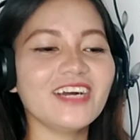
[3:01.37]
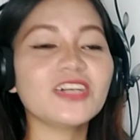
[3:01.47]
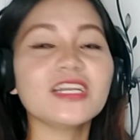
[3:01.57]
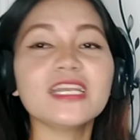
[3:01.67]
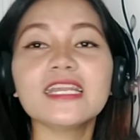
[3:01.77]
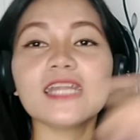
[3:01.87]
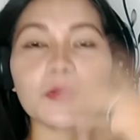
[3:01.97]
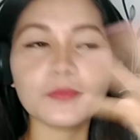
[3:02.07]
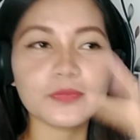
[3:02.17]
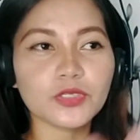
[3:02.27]
I really
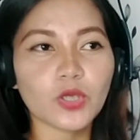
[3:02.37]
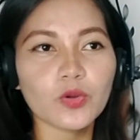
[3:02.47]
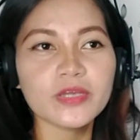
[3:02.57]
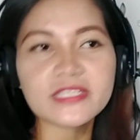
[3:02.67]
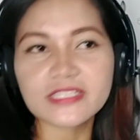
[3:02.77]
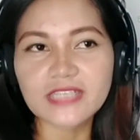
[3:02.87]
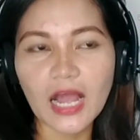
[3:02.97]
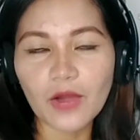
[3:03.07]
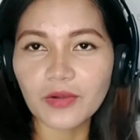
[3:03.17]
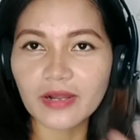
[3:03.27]
love, you know, his
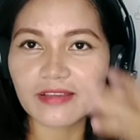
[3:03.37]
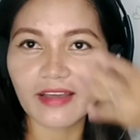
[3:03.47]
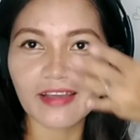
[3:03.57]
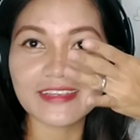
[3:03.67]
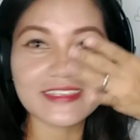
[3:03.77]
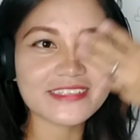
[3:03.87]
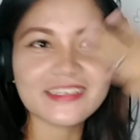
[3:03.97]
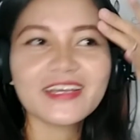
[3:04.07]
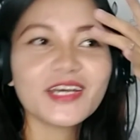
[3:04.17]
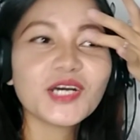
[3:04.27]
aura, guys.
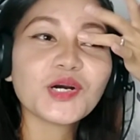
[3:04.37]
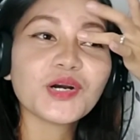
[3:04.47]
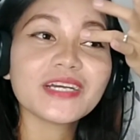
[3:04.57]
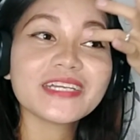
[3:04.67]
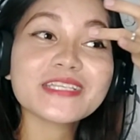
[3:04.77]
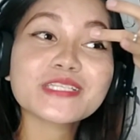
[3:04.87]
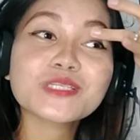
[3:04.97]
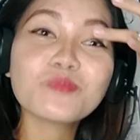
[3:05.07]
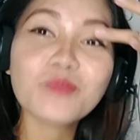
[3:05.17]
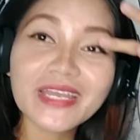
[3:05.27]
His
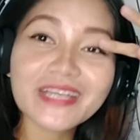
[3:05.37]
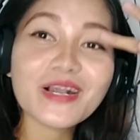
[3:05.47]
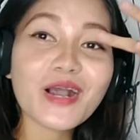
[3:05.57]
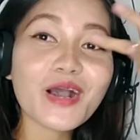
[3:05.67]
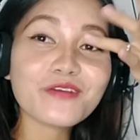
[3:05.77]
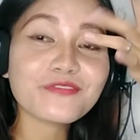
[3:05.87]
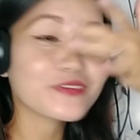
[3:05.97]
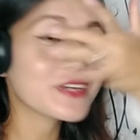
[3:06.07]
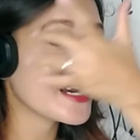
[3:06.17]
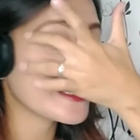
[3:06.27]
makeup,
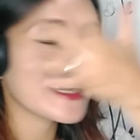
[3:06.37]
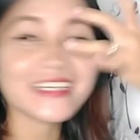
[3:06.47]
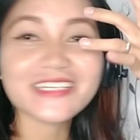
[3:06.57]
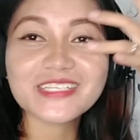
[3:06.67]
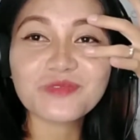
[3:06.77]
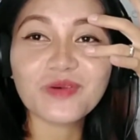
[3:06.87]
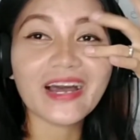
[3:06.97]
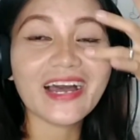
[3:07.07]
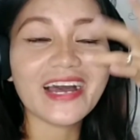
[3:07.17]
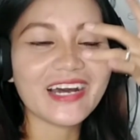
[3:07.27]
guys.
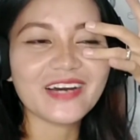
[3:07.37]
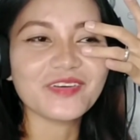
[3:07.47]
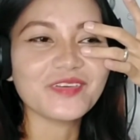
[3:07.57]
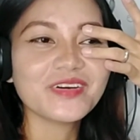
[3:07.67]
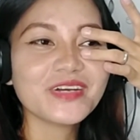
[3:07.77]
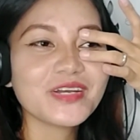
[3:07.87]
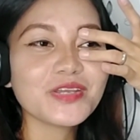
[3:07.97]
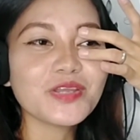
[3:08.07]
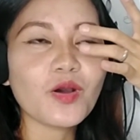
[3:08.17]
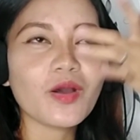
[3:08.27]
Wow.
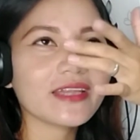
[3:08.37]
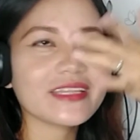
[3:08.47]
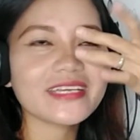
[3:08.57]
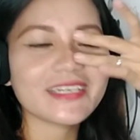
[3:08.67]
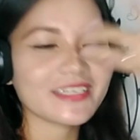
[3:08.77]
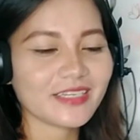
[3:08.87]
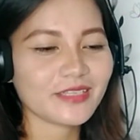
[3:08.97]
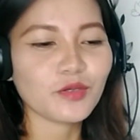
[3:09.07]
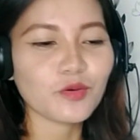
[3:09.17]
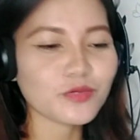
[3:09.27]
You know, I think
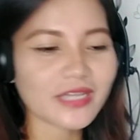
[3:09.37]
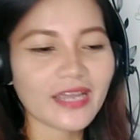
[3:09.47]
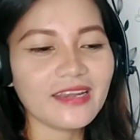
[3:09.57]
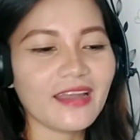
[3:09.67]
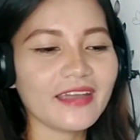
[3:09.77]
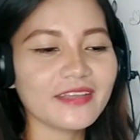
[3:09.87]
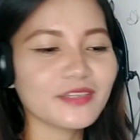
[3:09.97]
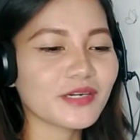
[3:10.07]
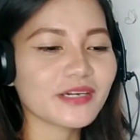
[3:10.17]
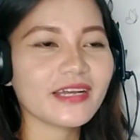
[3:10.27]
those
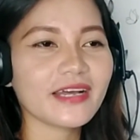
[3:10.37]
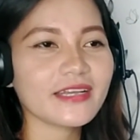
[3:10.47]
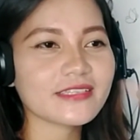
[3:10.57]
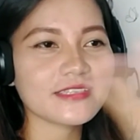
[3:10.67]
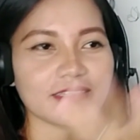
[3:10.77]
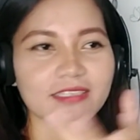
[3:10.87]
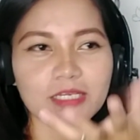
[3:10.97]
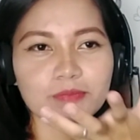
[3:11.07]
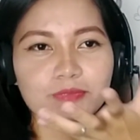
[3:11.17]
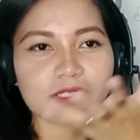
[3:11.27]
eyeliner, guys, that
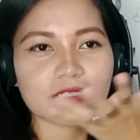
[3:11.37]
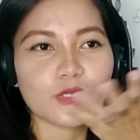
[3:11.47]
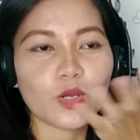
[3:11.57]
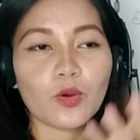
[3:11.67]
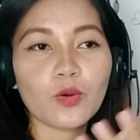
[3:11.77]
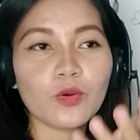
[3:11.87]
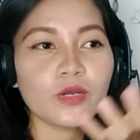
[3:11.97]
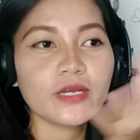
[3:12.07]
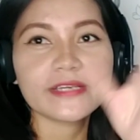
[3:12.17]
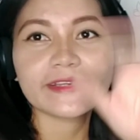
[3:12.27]
gives, you know,
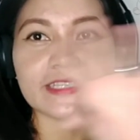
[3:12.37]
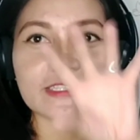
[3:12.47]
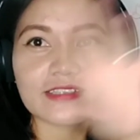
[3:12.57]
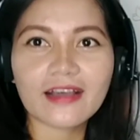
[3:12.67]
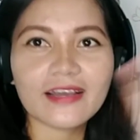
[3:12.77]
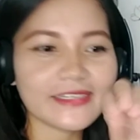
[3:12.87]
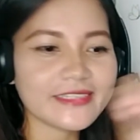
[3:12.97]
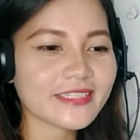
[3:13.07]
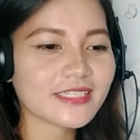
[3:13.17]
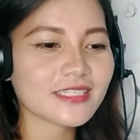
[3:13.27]
his
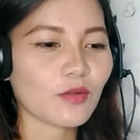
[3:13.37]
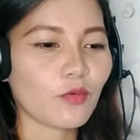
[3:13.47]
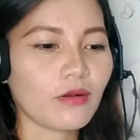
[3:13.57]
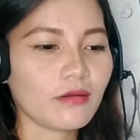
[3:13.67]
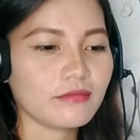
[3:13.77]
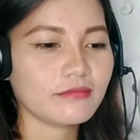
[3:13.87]
eyes. Wow.